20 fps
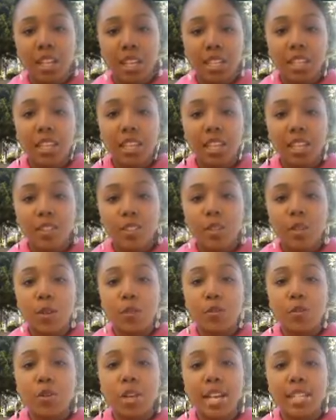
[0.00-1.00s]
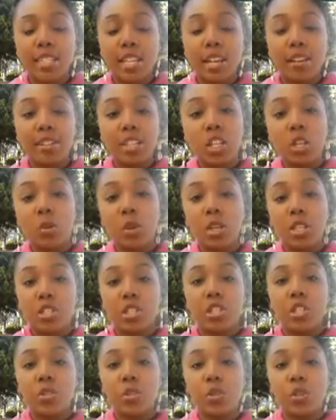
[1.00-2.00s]
yeah, so if you guys have any
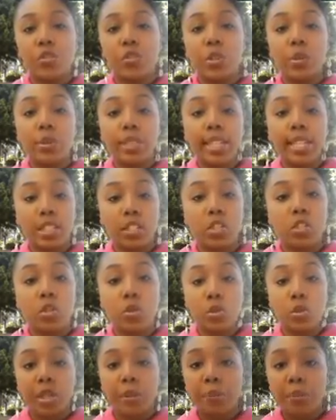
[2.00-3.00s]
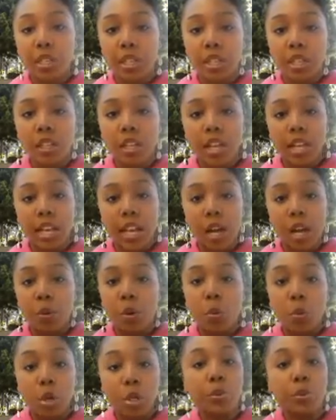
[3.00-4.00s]
questions or if you would like to join me and I
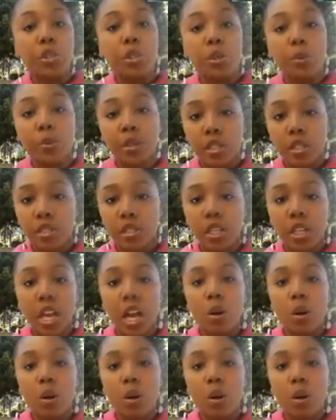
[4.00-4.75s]
will work with you personally,